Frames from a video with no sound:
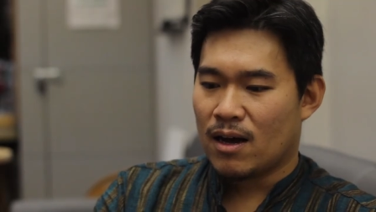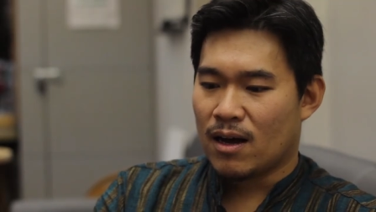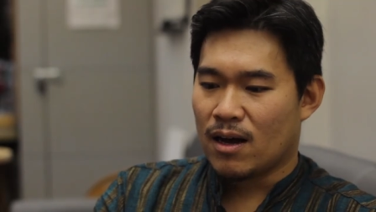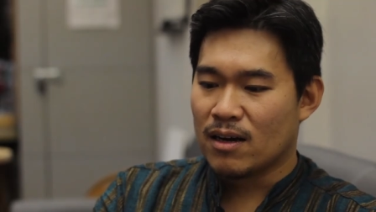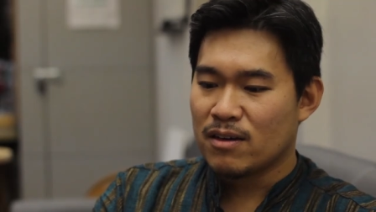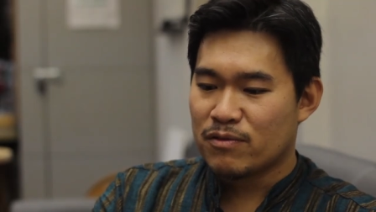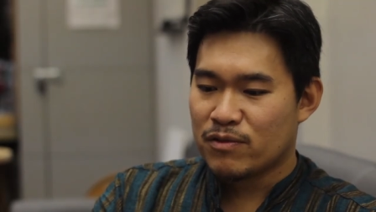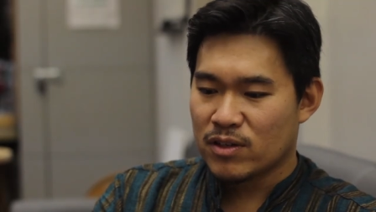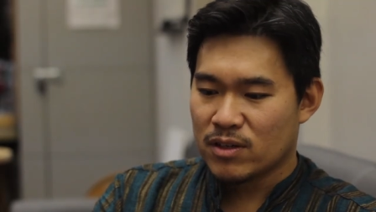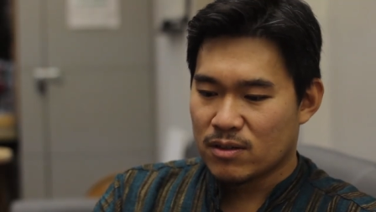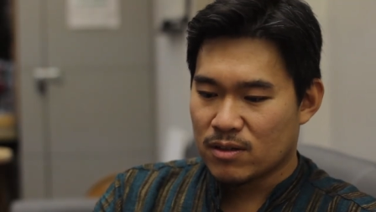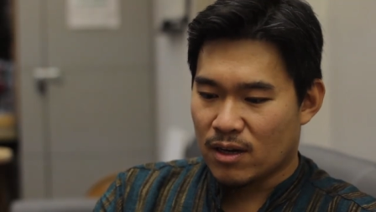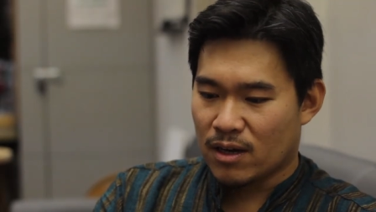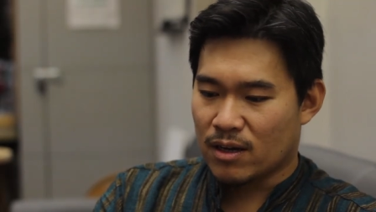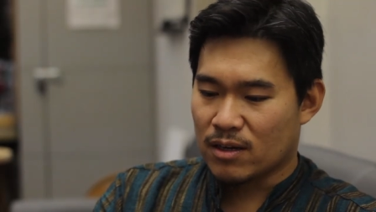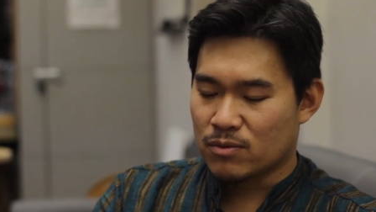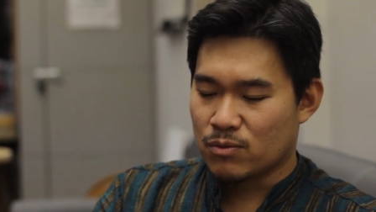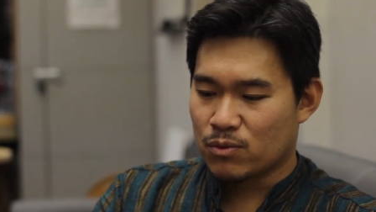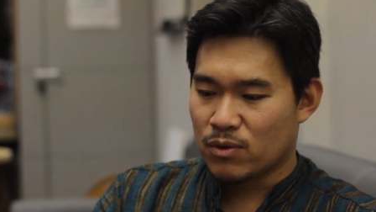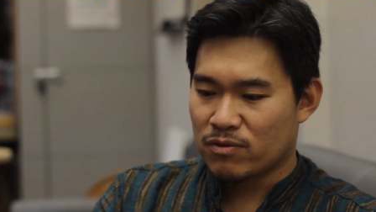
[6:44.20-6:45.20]
I feel
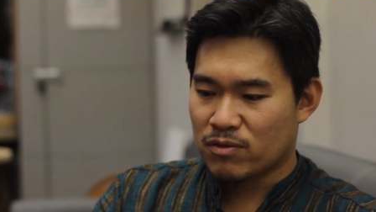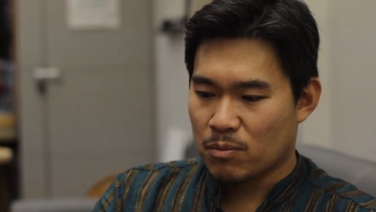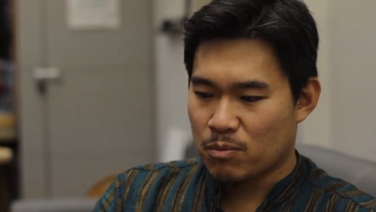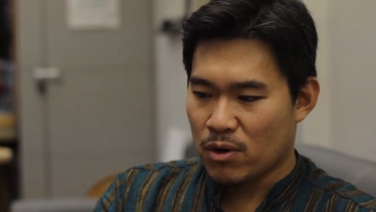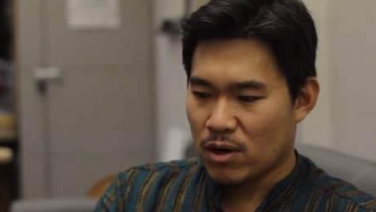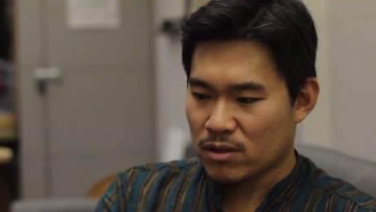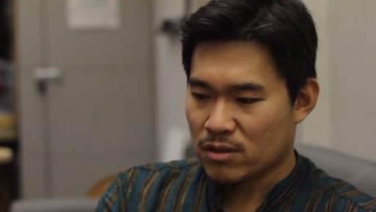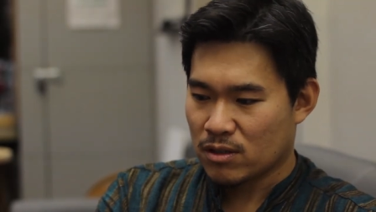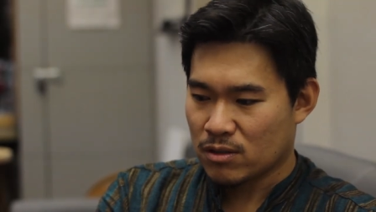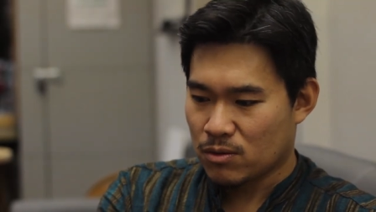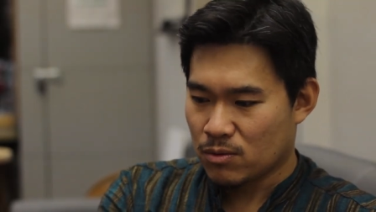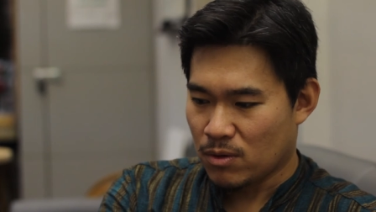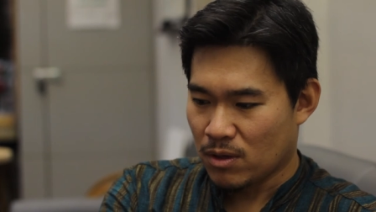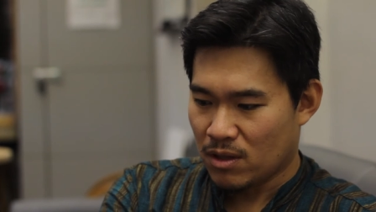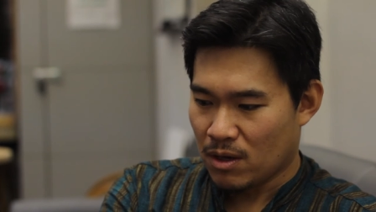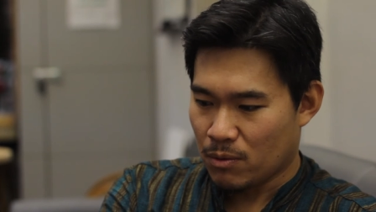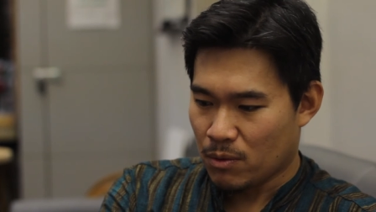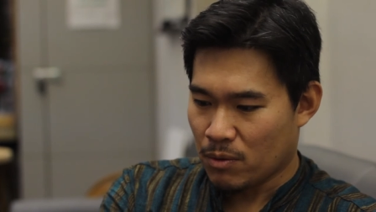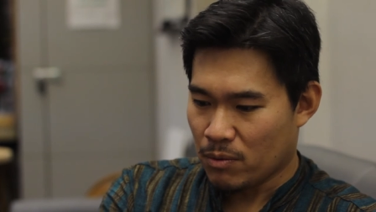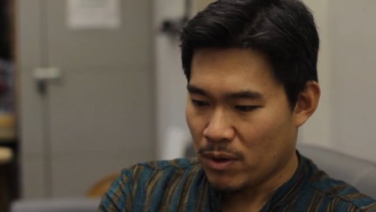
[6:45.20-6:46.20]
that with the process
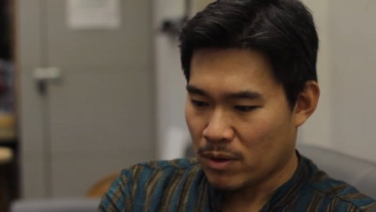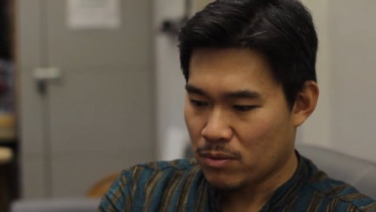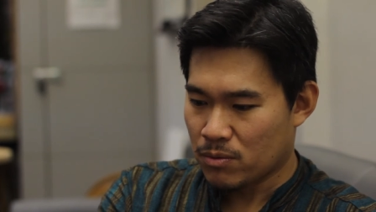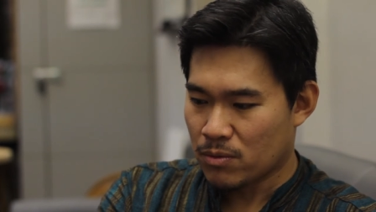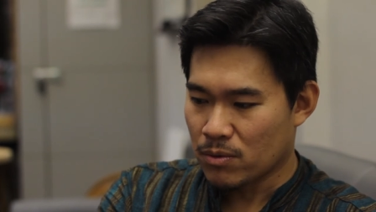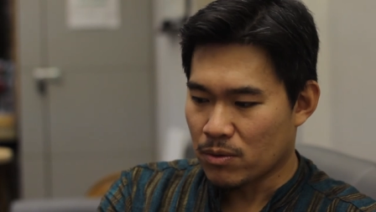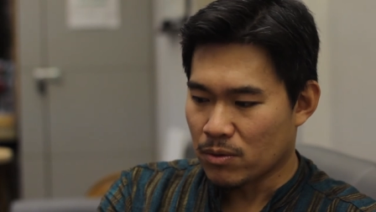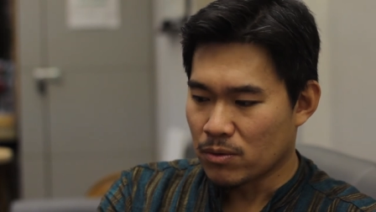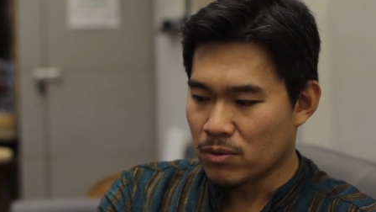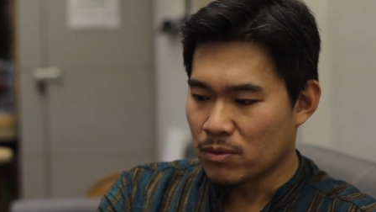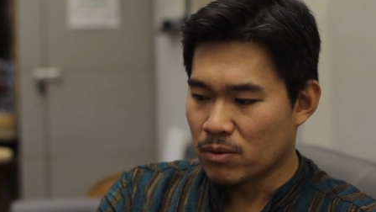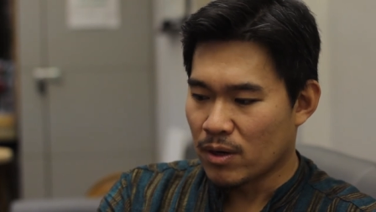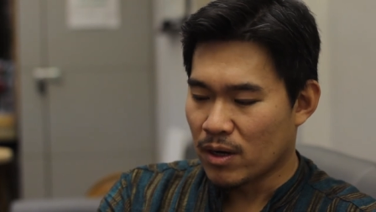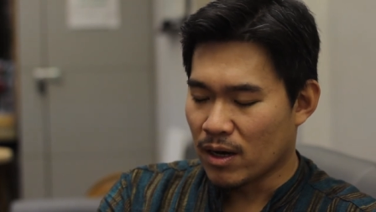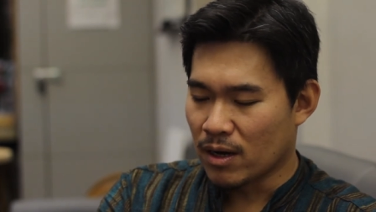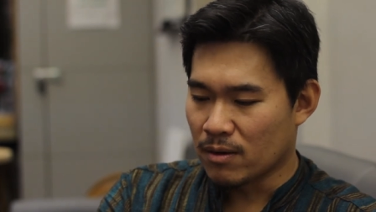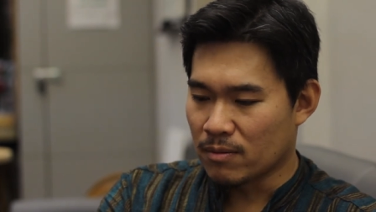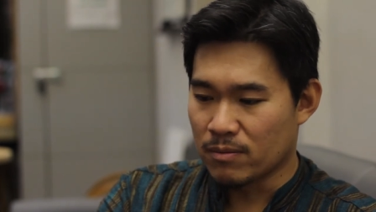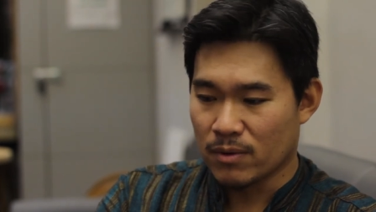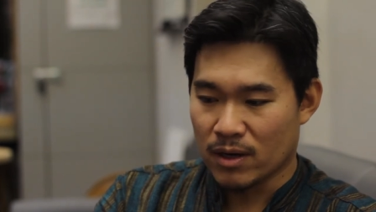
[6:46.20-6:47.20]
today that we went through,
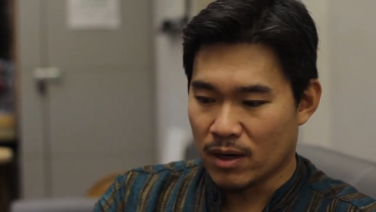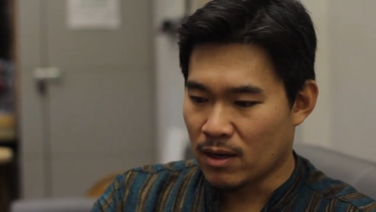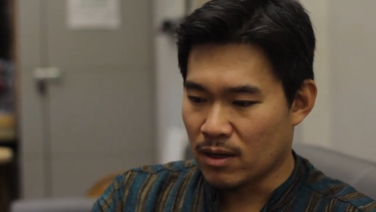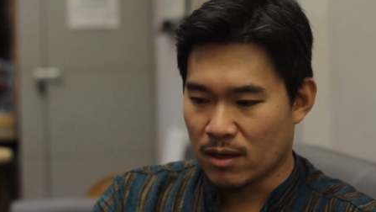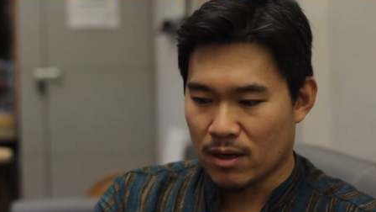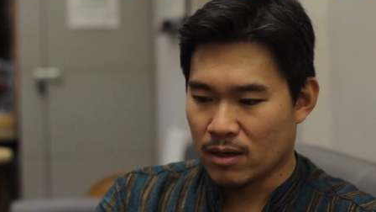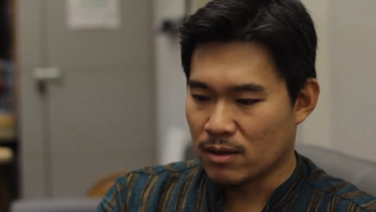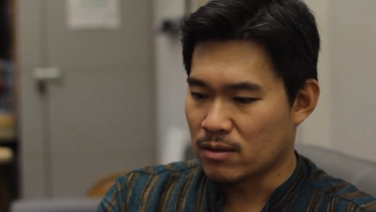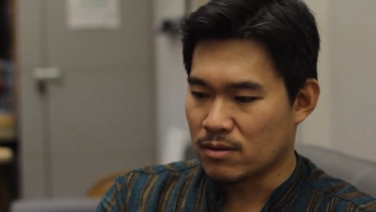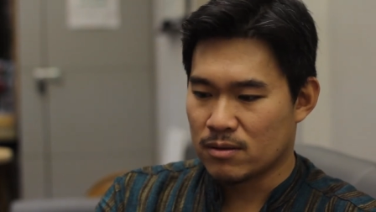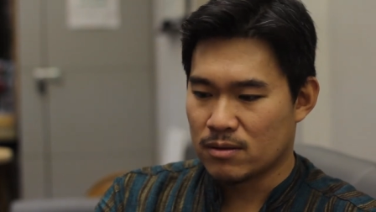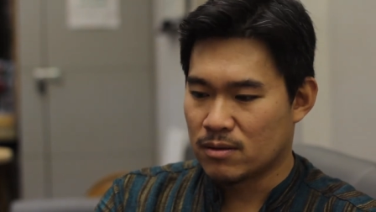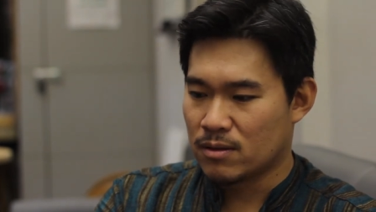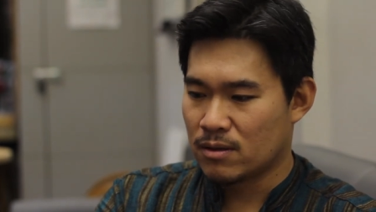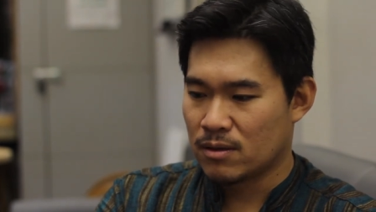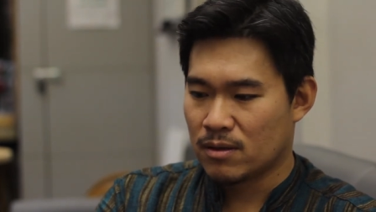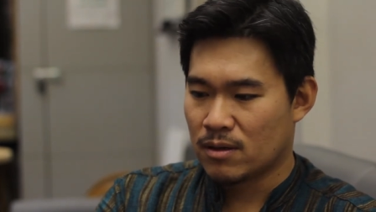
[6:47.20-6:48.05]
uh, and, and,